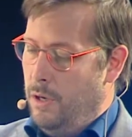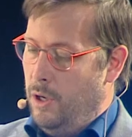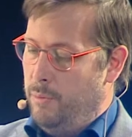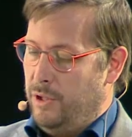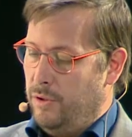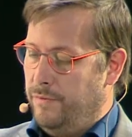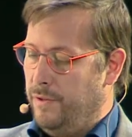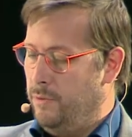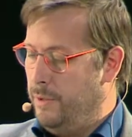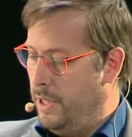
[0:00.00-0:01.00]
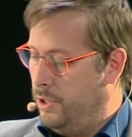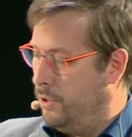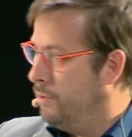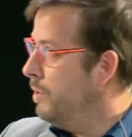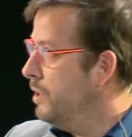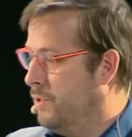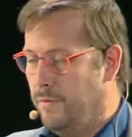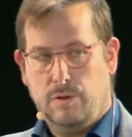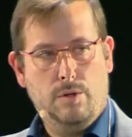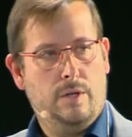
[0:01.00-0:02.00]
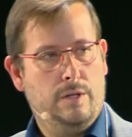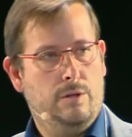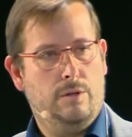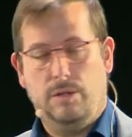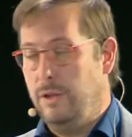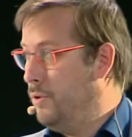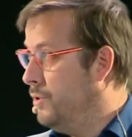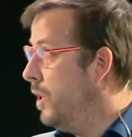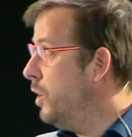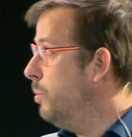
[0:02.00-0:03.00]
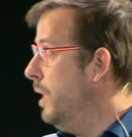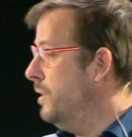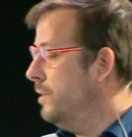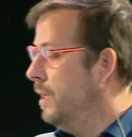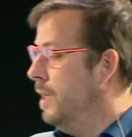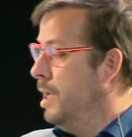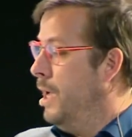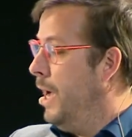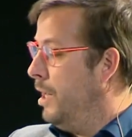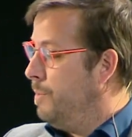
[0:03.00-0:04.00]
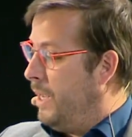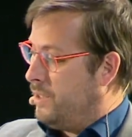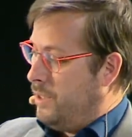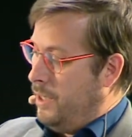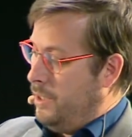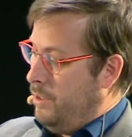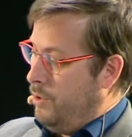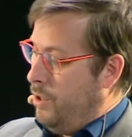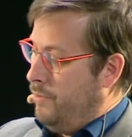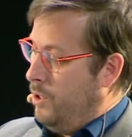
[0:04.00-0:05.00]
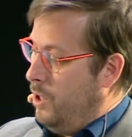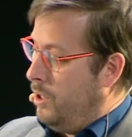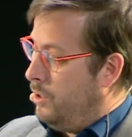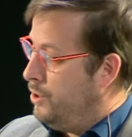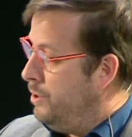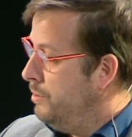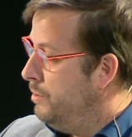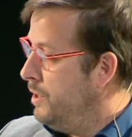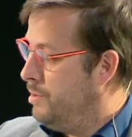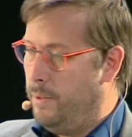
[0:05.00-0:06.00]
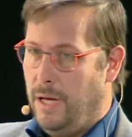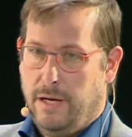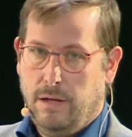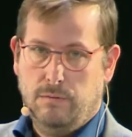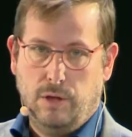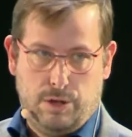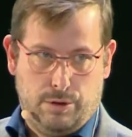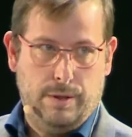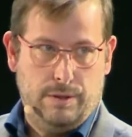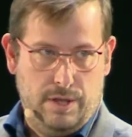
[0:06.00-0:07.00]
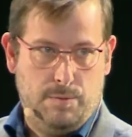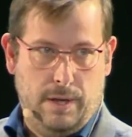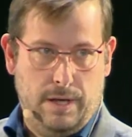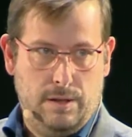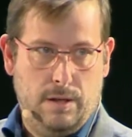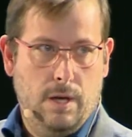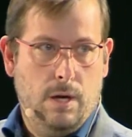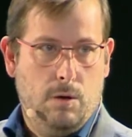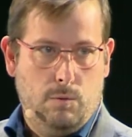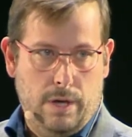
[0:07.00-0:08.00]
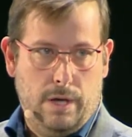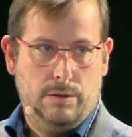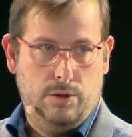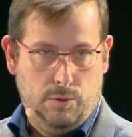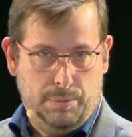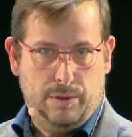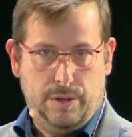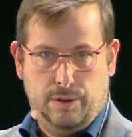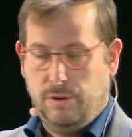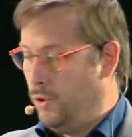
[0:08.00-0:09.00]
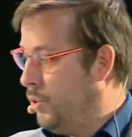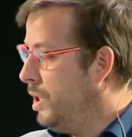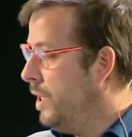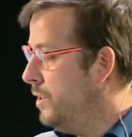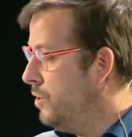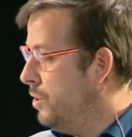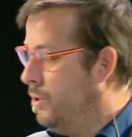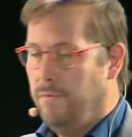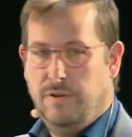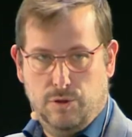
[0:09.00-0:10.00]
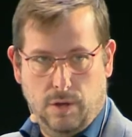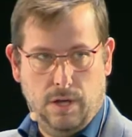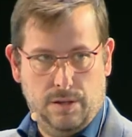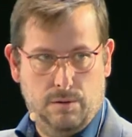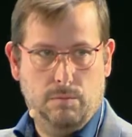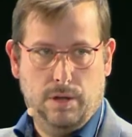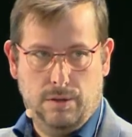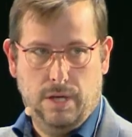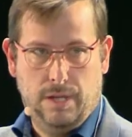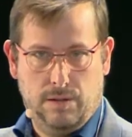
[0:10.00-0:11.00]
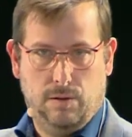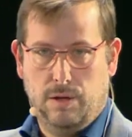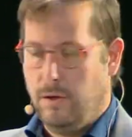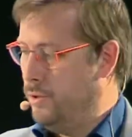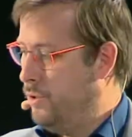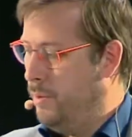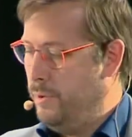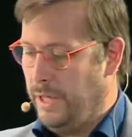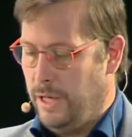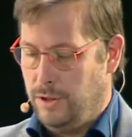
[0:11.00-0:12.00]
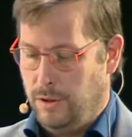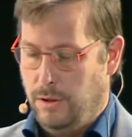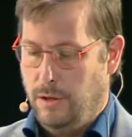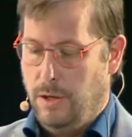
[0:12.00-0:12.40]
a bit of illumination whenever you are in a, in a dark place. At the backside, you have a large display, touchscreen displays, where the operators, you guys, going to visualize where the leaks are on your application.